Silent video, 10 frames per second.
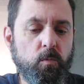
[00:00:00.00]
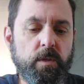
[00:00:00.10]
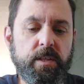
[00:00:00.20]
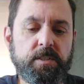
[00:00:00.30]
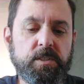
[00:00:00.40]
Well,
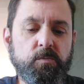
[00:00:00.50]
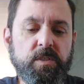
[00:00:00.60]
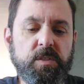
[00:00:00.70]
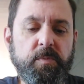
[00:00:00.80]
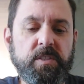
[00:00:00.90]
this is
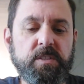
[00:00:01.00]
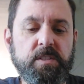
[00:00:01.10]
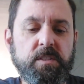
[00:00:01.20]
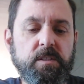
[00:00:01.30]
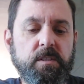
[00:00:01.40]
what
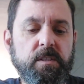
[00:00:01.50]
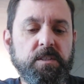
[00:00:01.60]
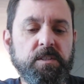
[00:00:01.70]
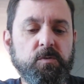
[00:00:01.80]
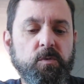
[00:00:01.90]
spins.
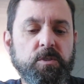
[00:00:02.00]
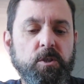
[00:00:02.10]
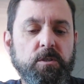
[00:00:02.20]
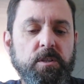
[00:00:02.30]
This is what's hooked